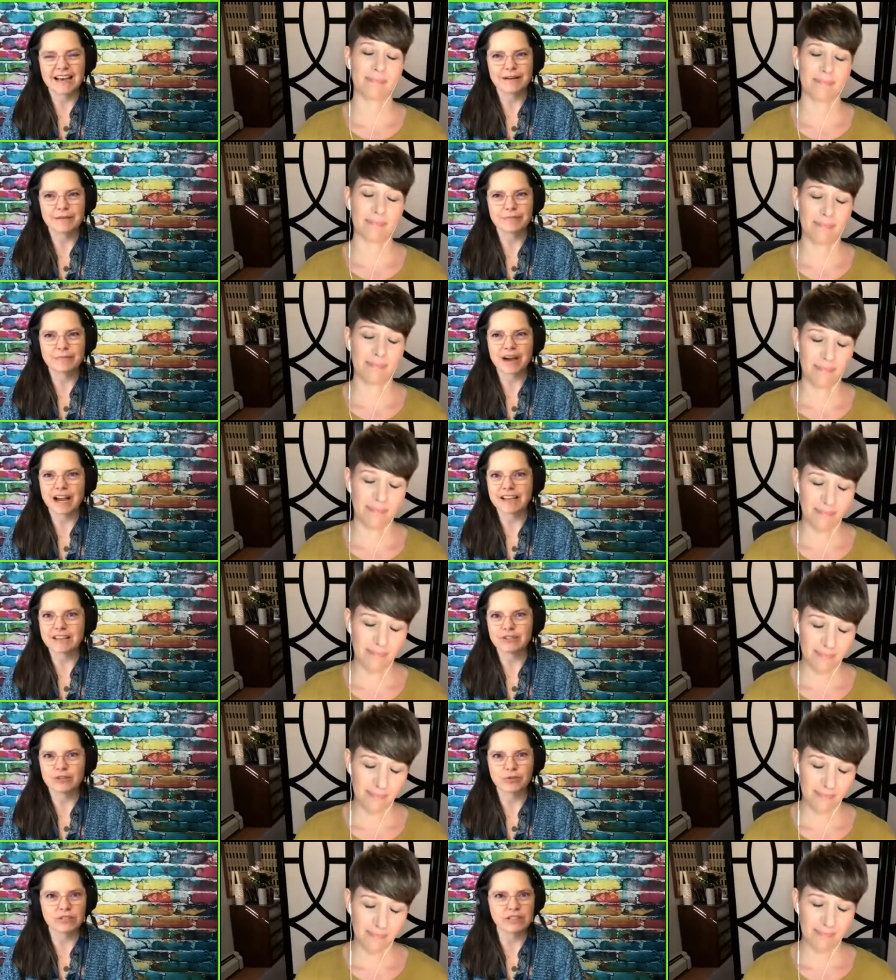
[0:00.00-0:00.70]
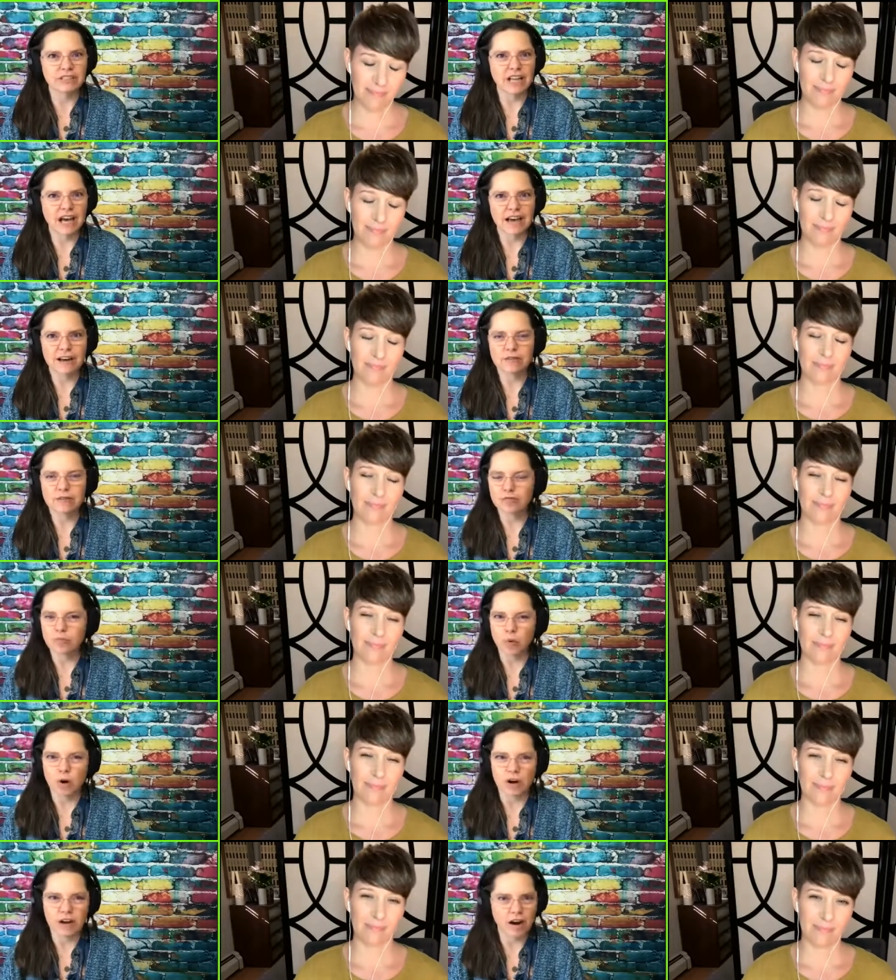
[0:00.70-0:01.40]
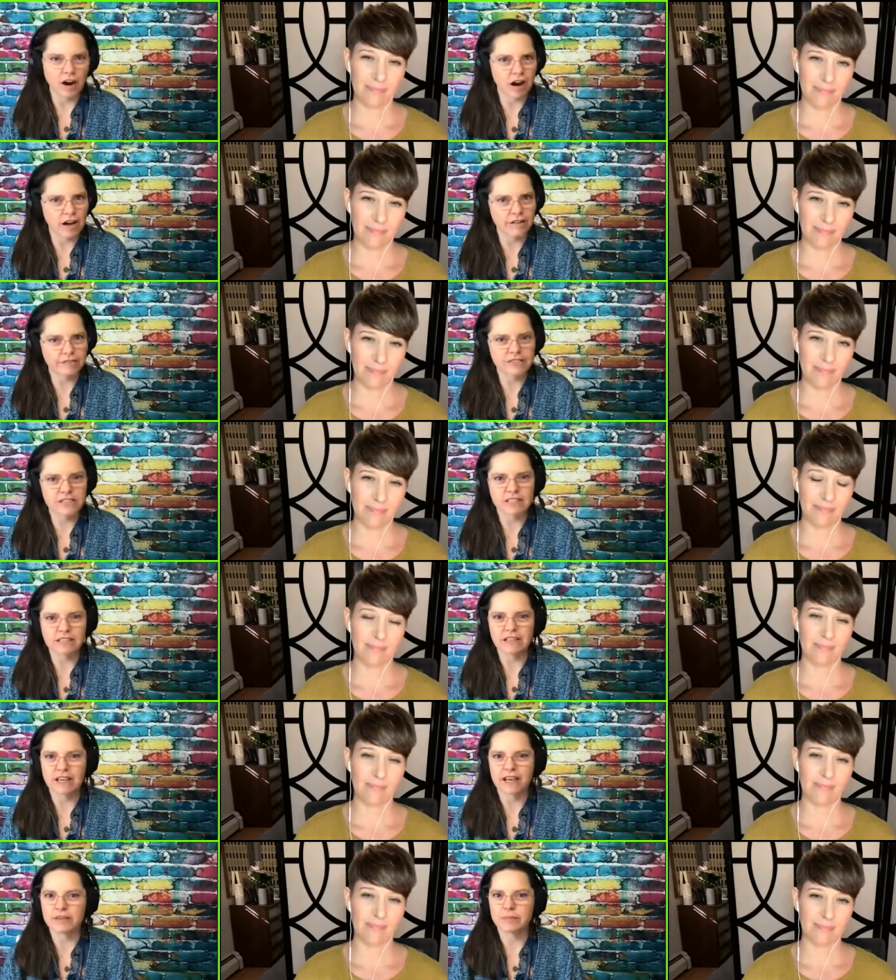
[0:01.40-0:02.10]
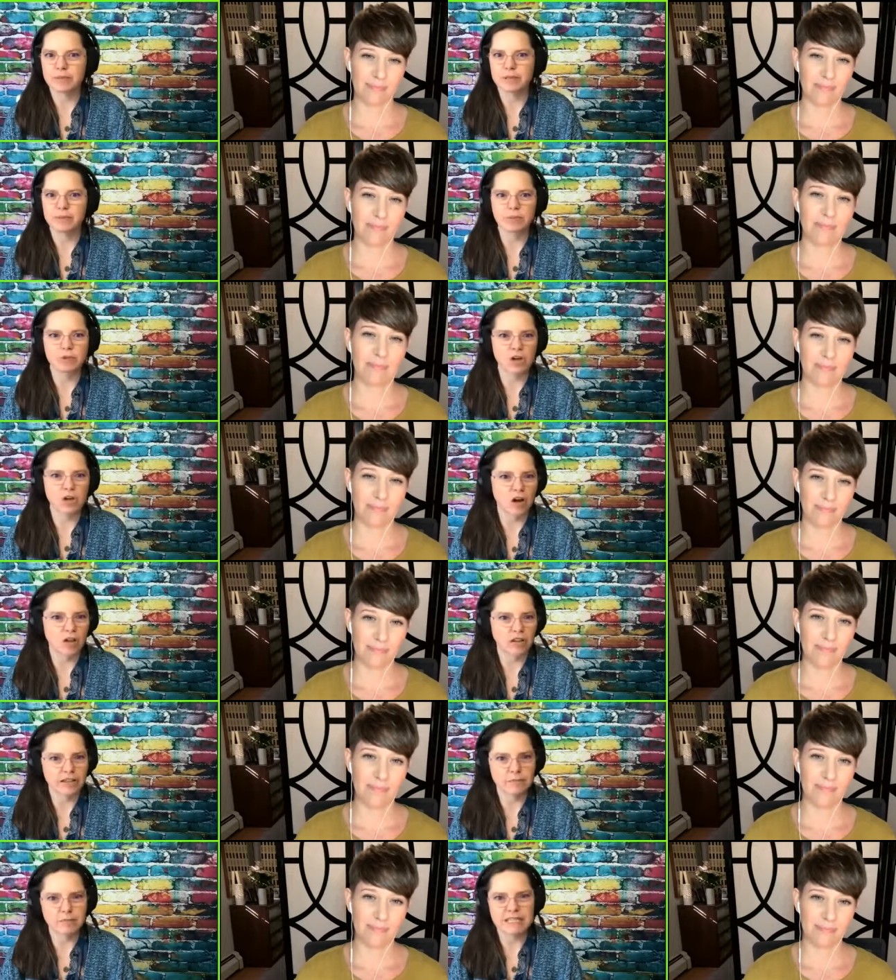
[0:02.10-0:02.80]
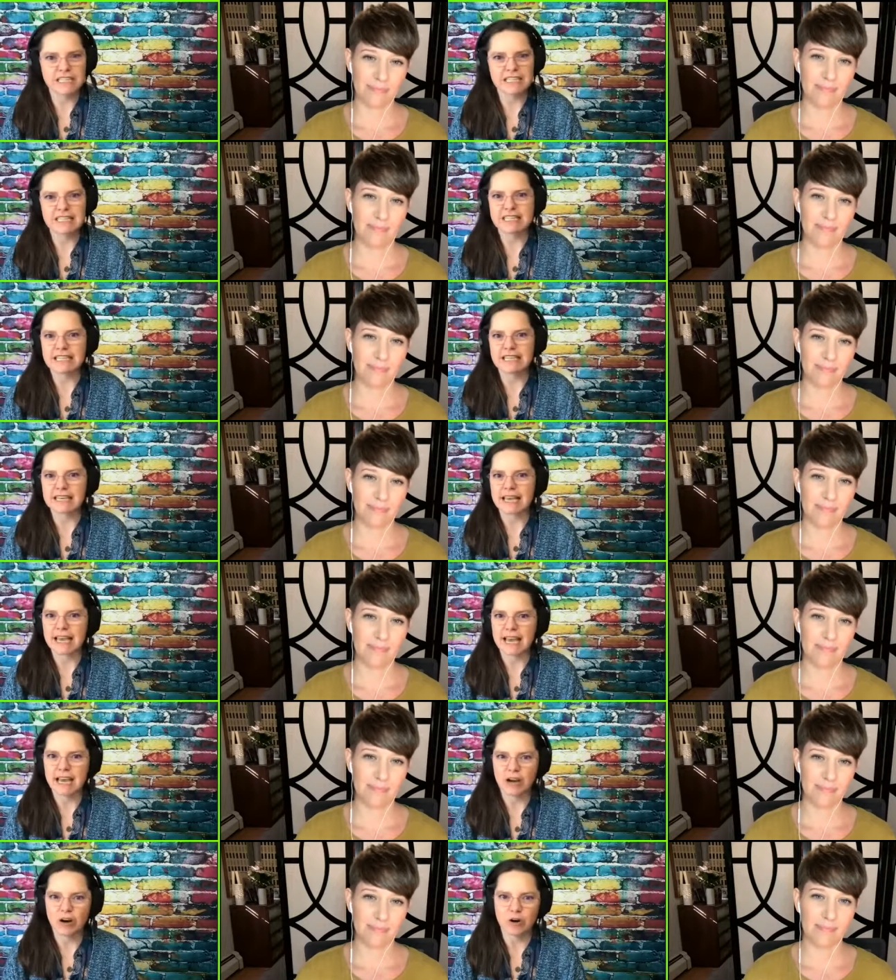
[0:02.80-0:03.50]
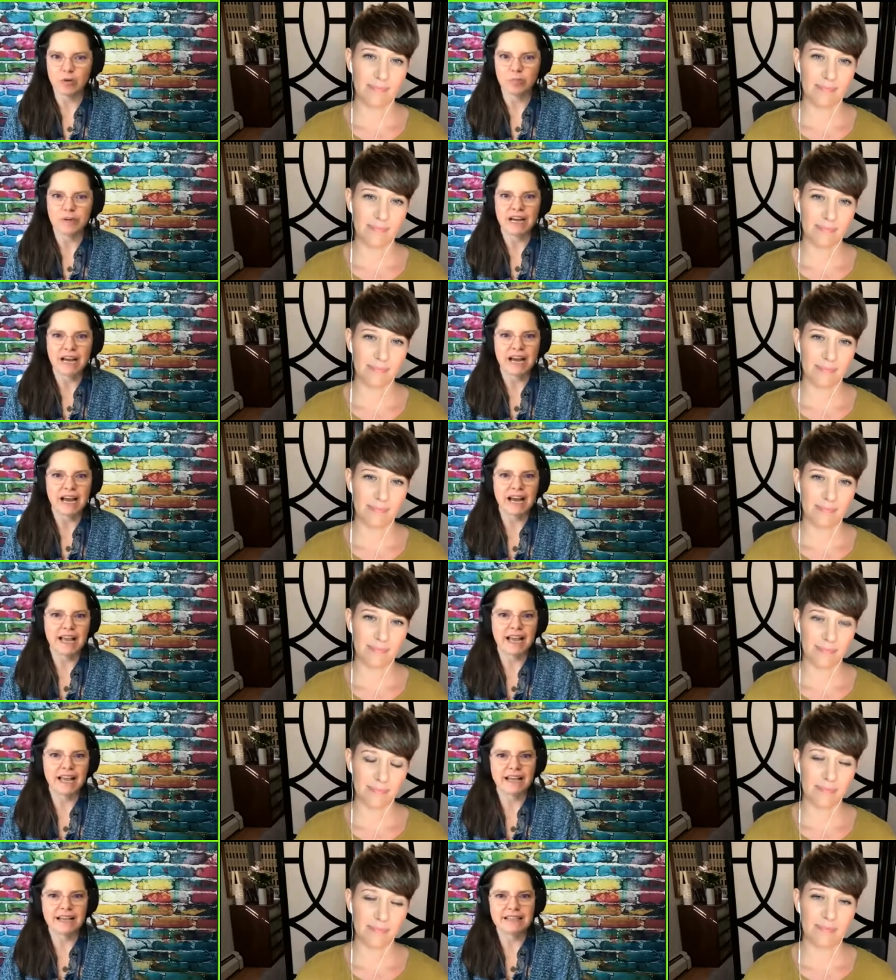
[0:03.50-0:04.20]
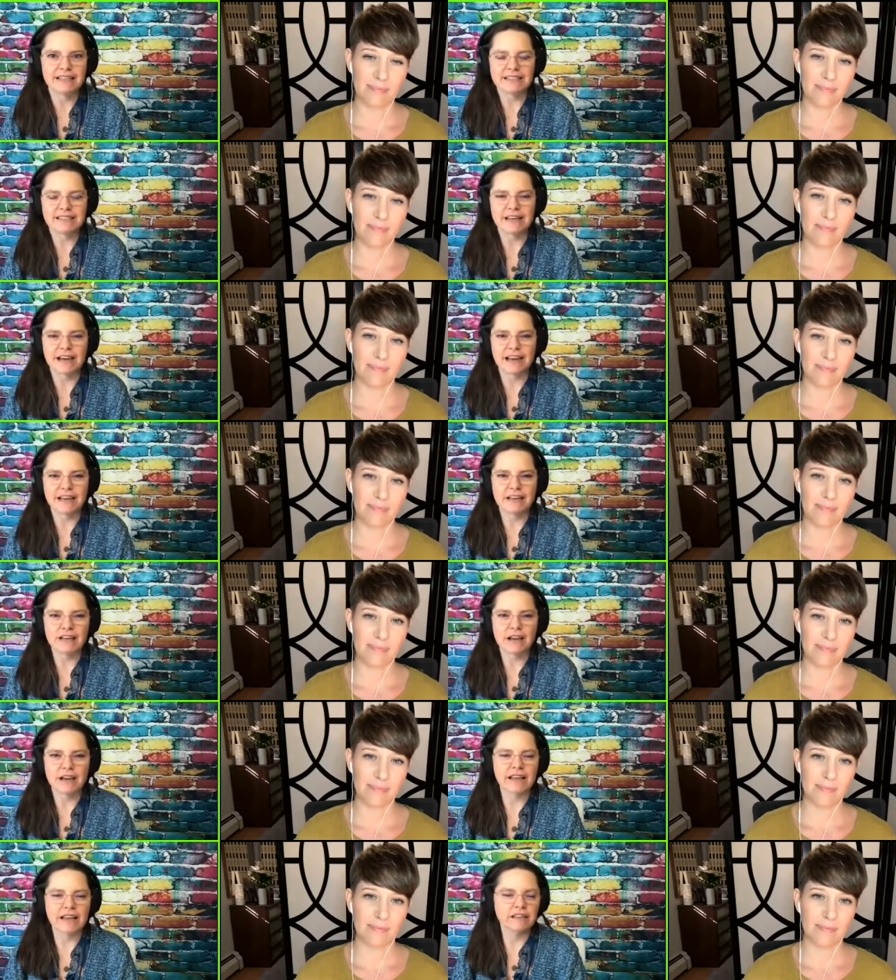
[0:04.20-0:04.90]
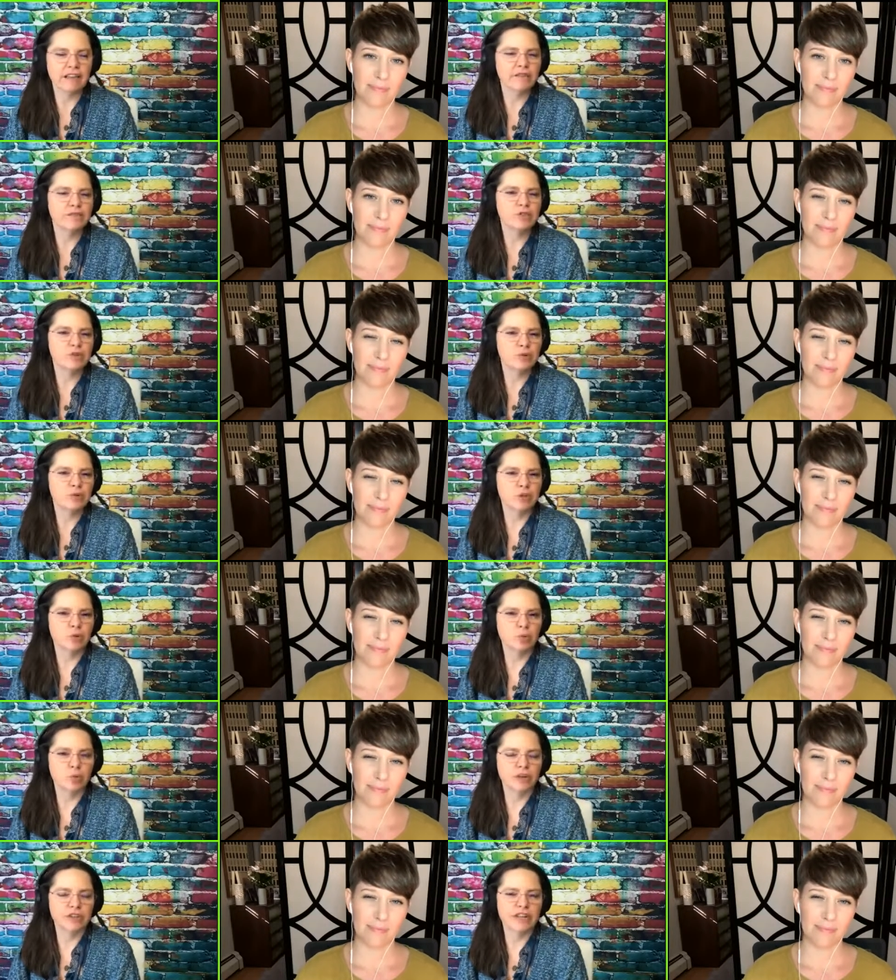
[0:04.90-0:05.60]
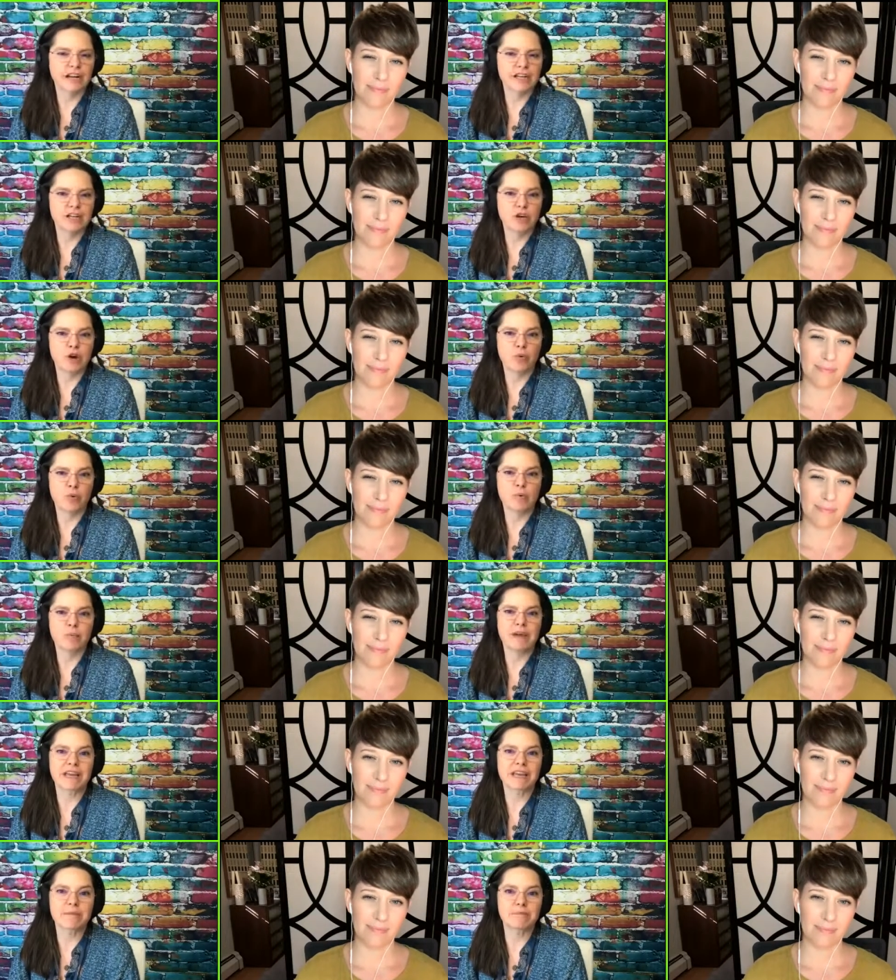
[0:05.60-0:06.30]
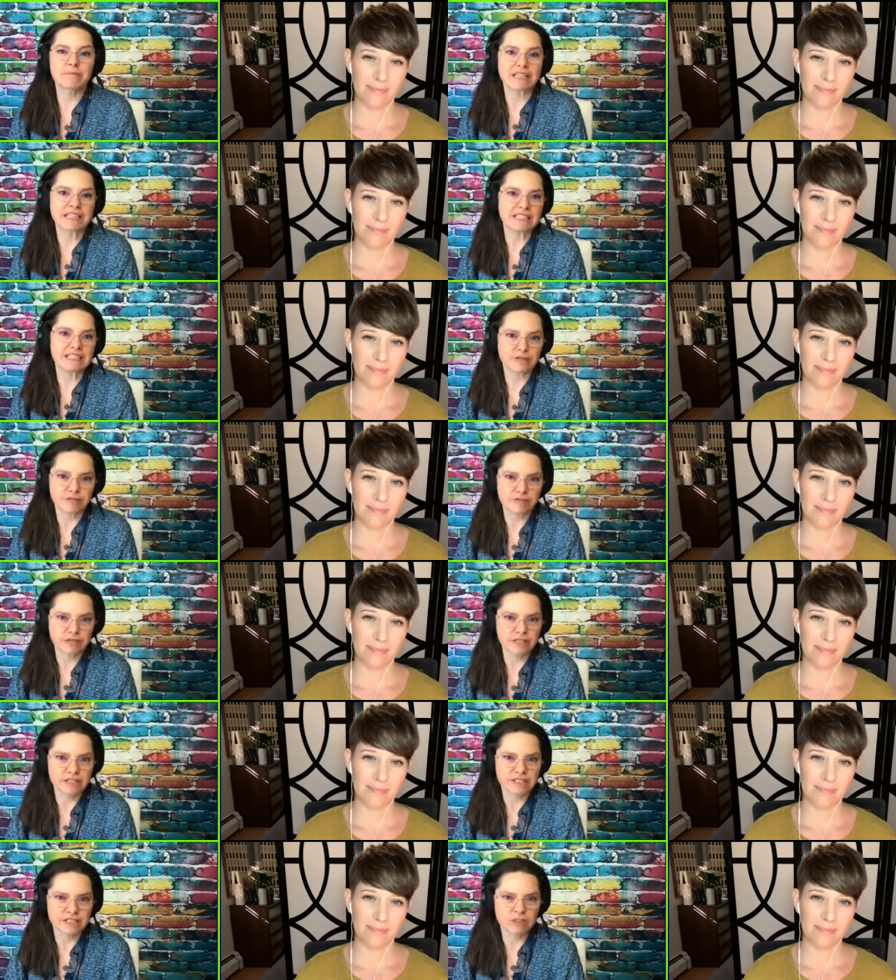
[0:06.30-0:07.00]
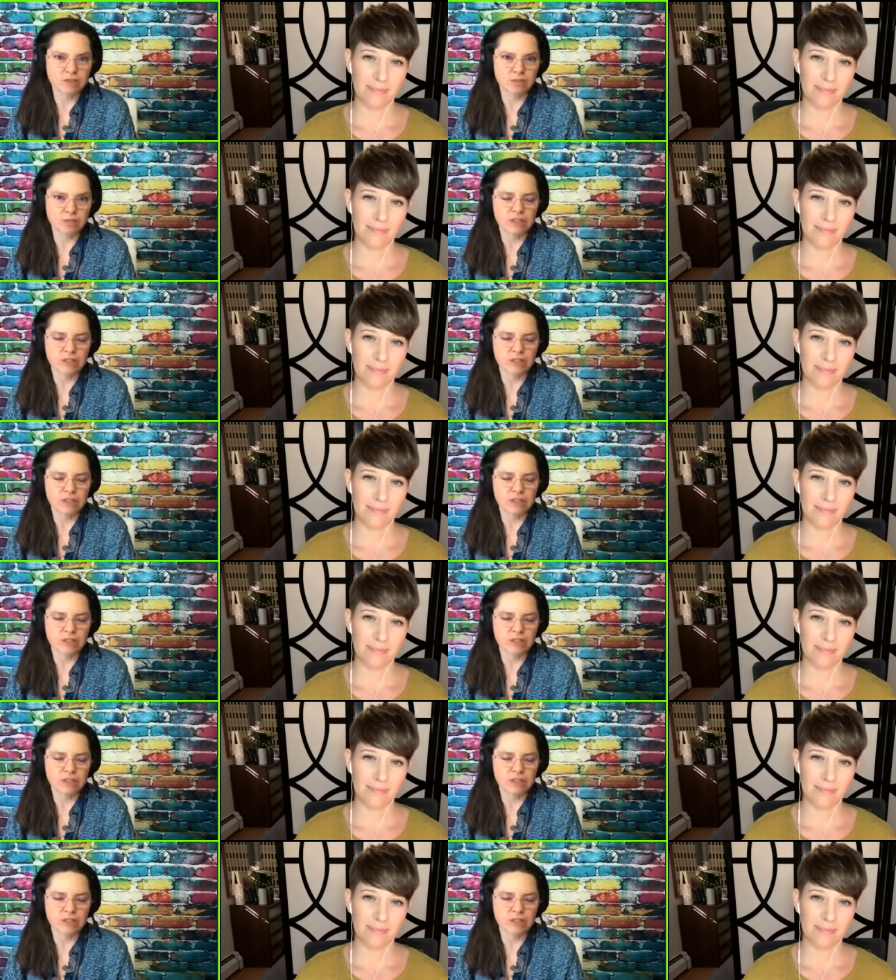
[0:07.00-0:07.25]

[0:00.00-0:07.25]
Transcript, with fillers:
Speaker 1: um, I do a lot of one-offs, a lot of people calling me needing help. And I I love doing the work that I know will make a big difference in the